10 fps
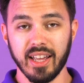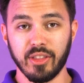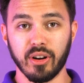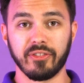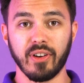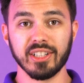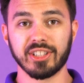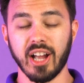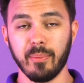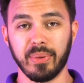They're a
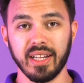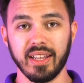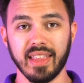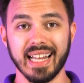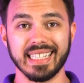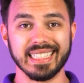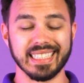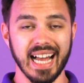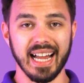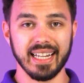French company that
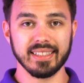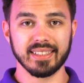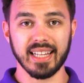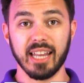designs